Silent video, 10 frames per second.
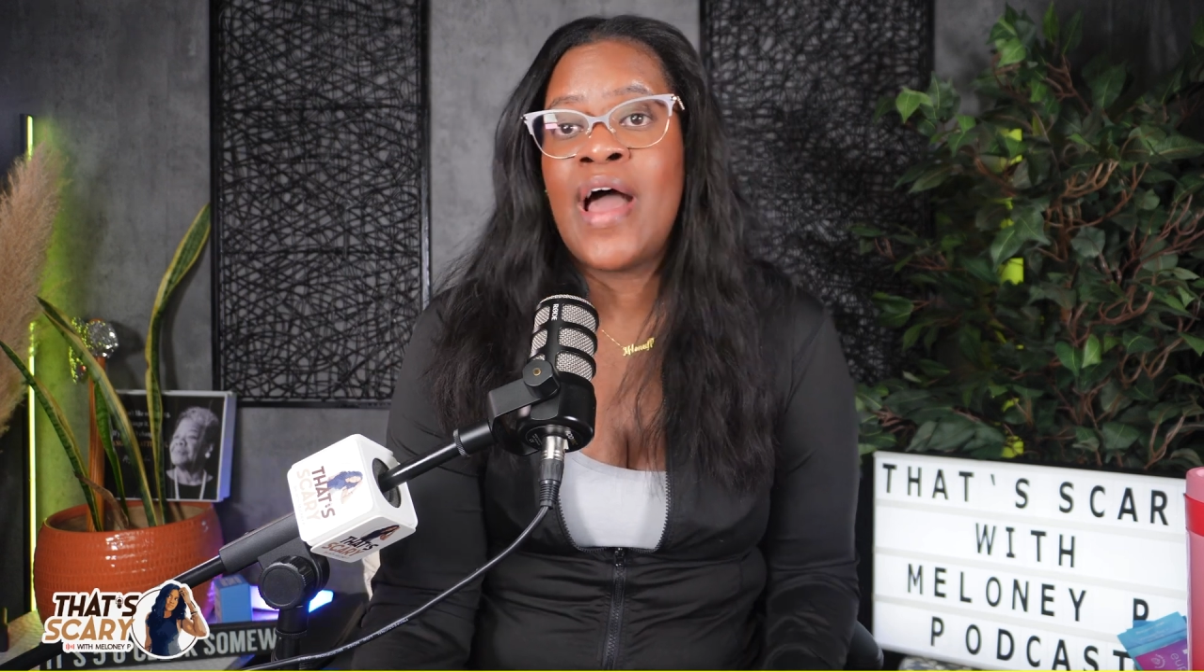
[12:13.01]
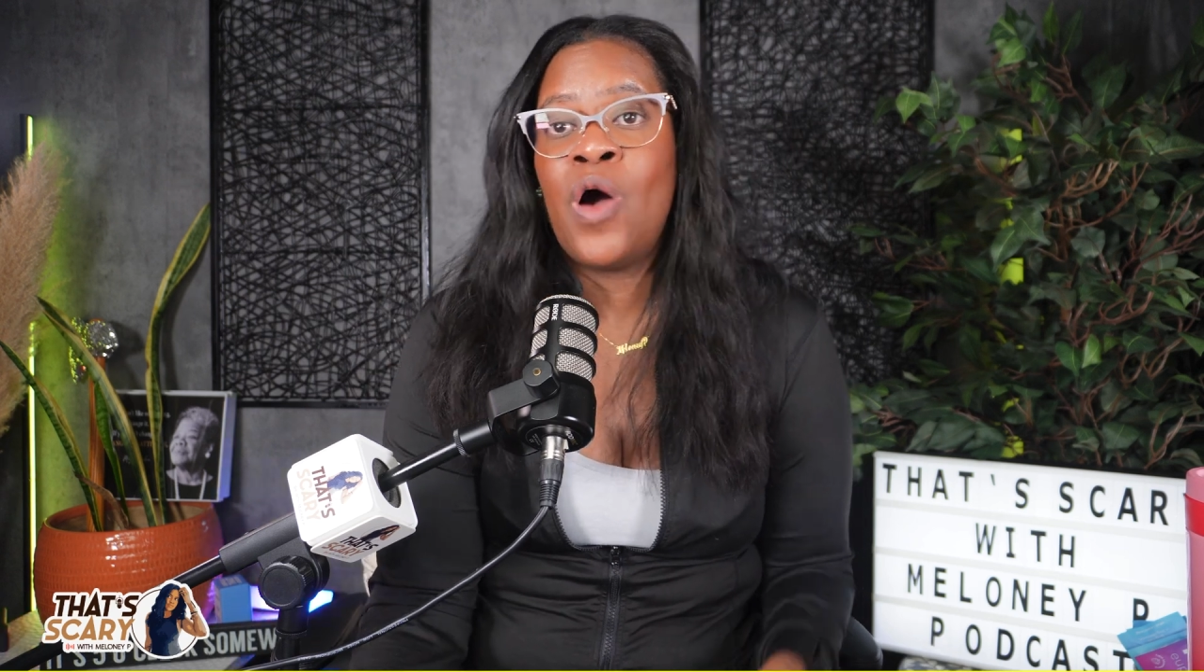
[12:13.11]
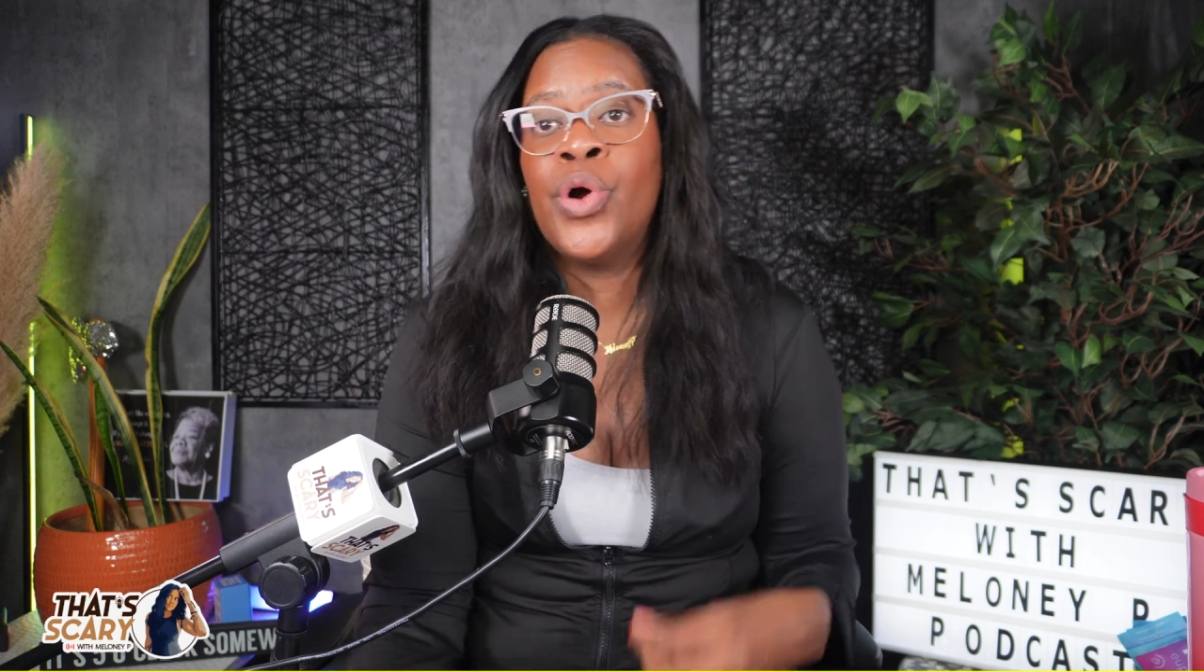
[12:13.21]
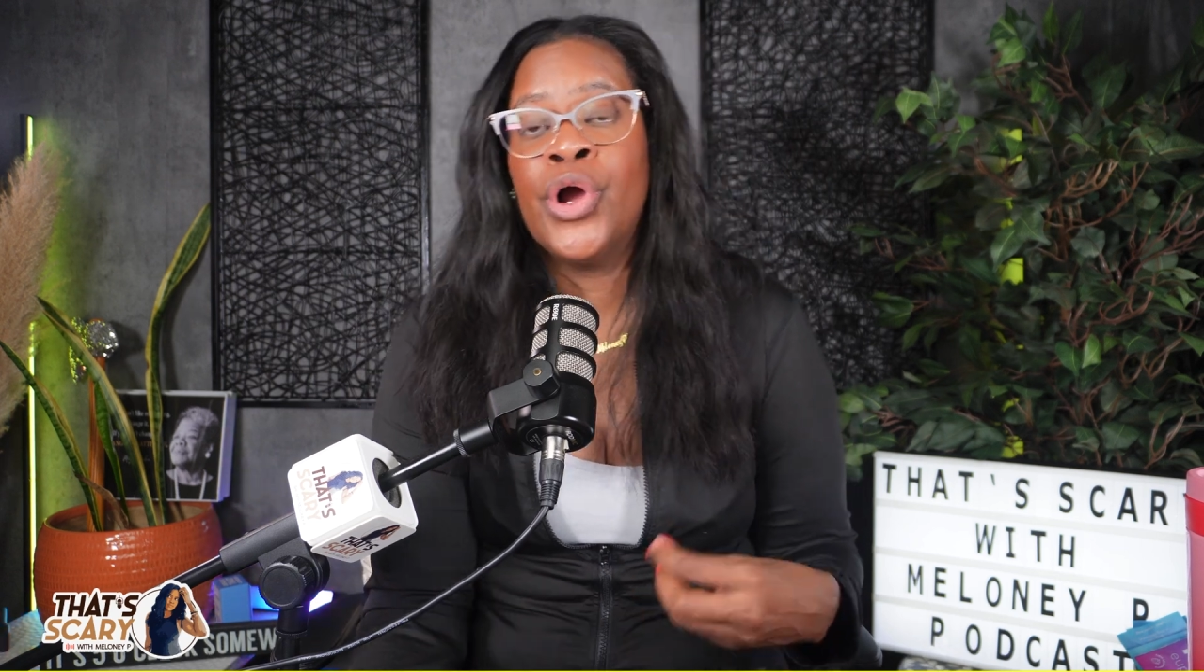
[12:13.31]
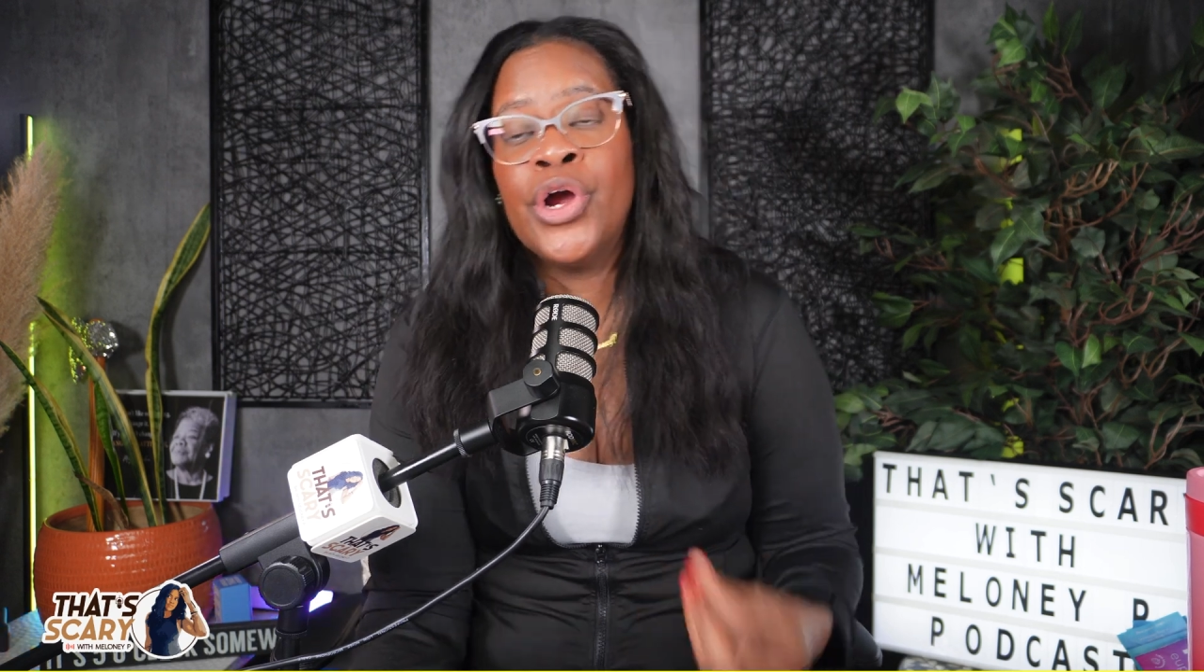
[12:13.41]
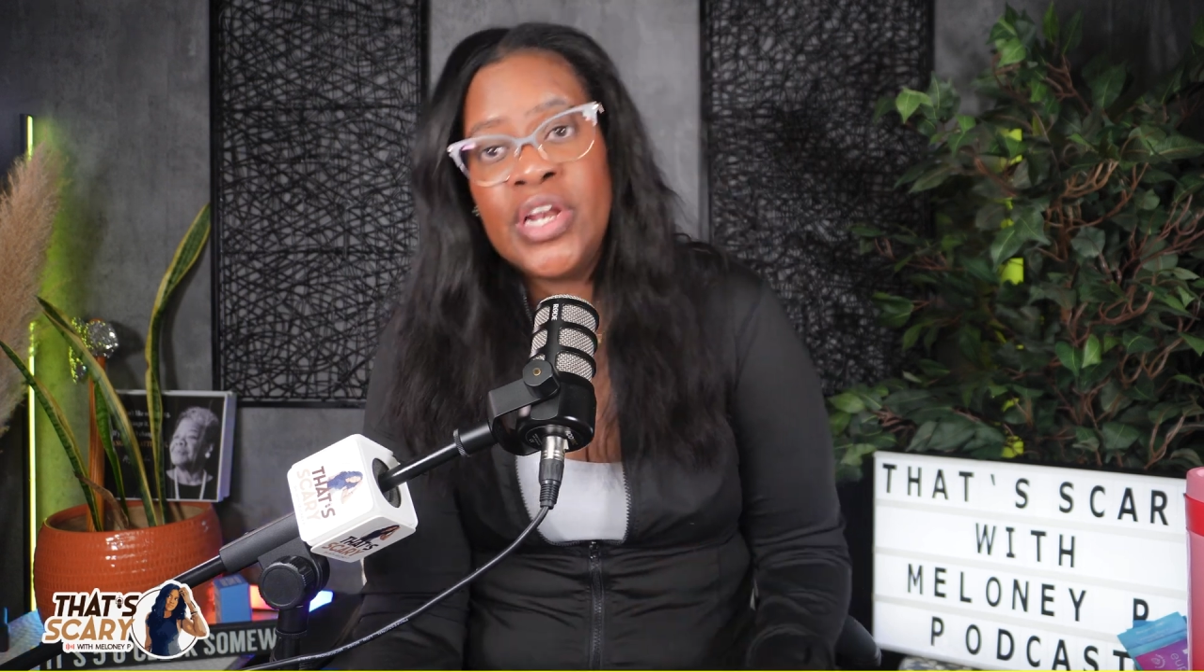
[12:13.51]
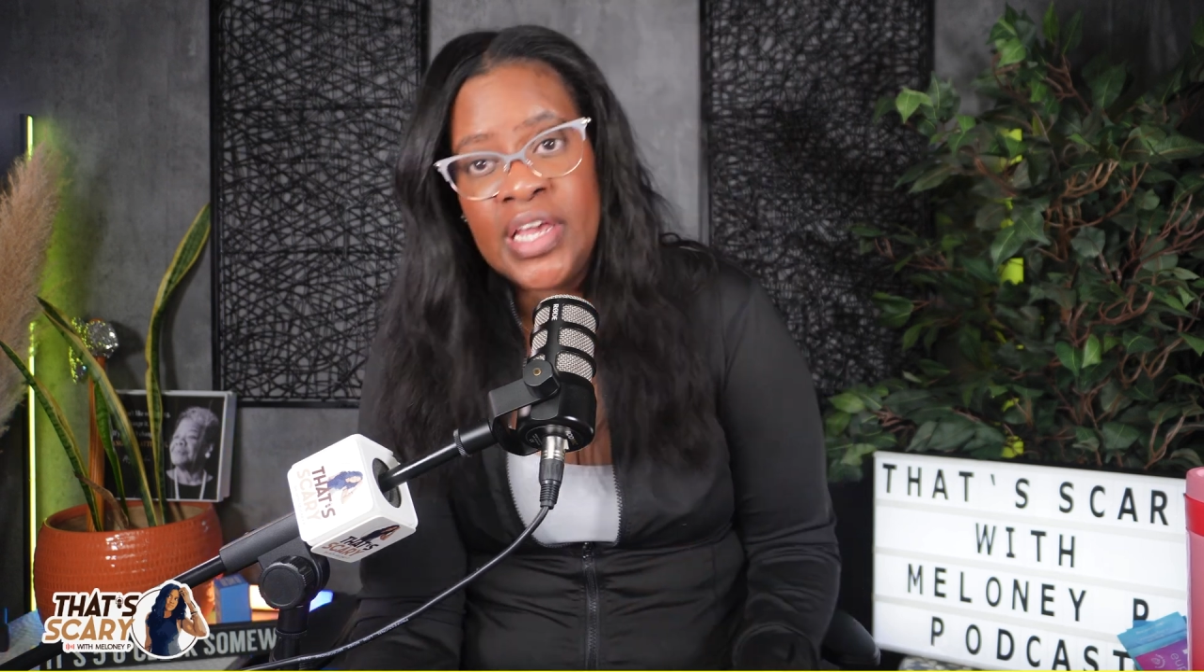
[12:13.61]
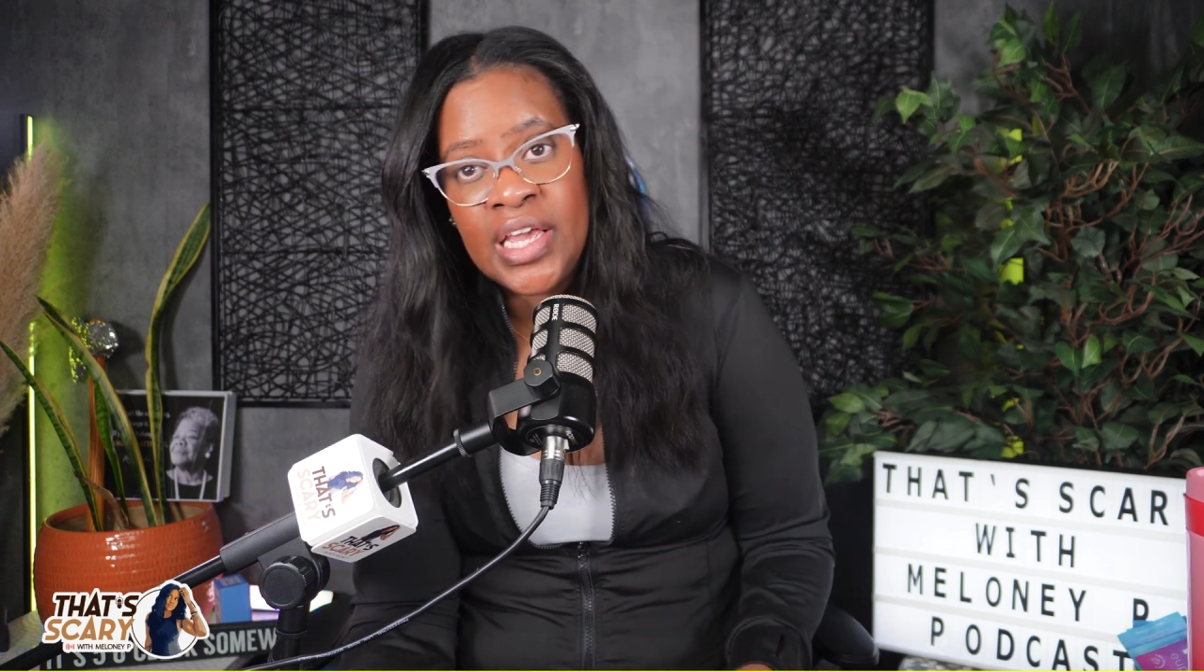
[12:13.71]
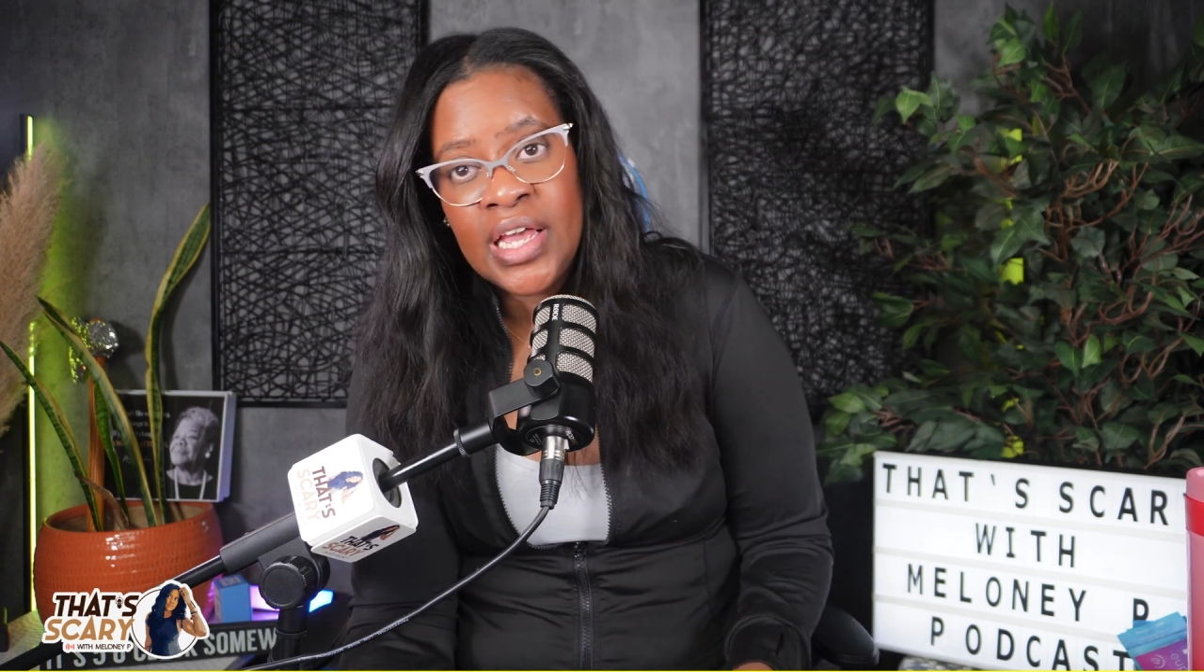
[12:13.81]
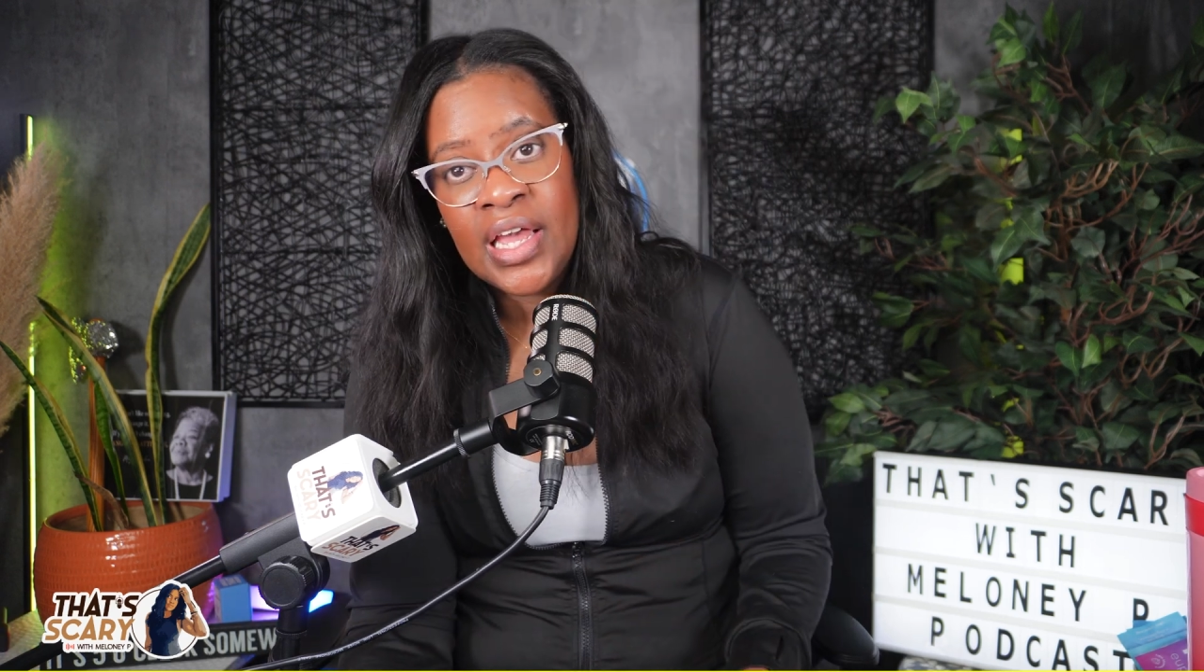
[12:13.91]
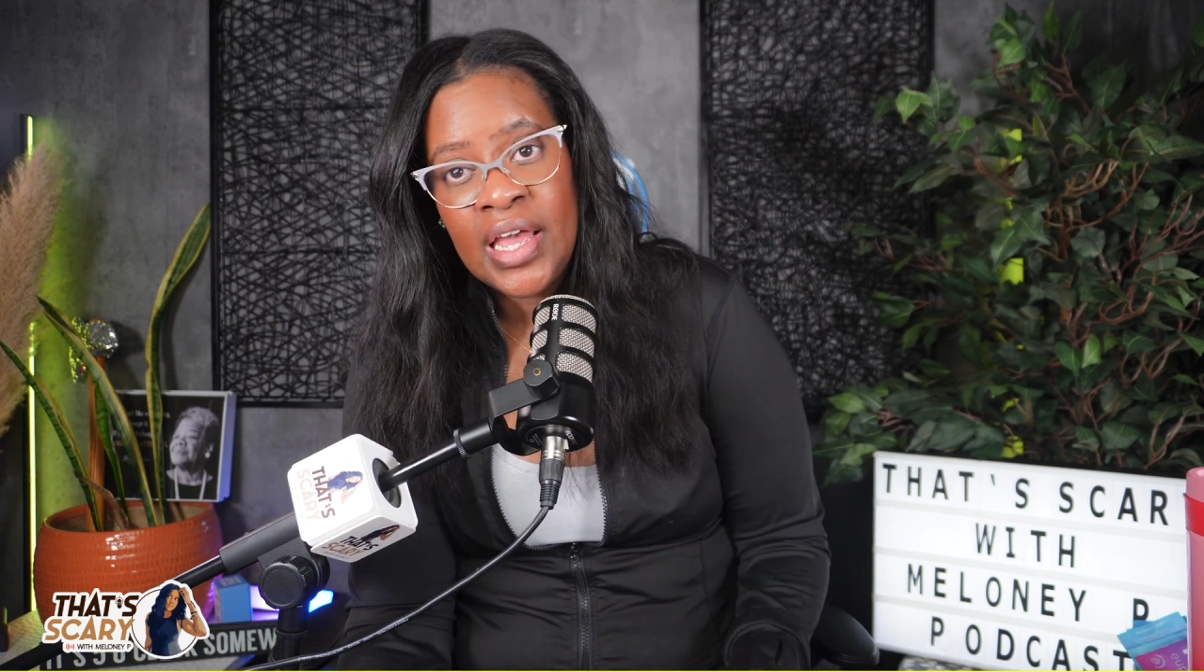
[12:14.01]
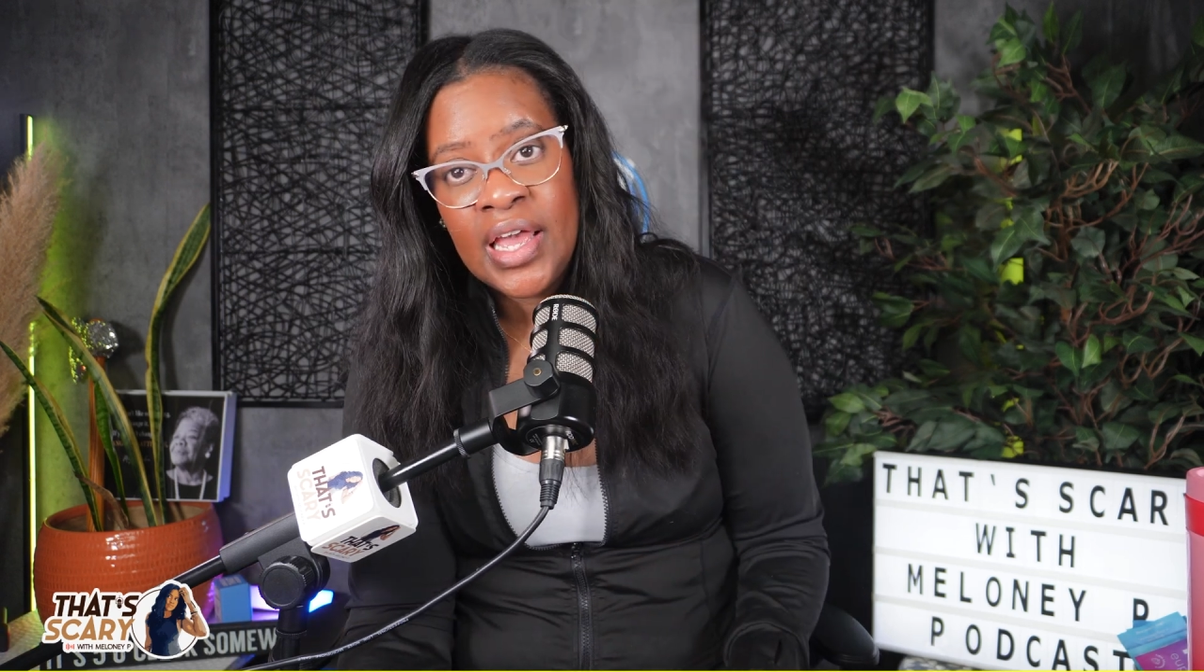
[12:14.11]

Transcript: out earning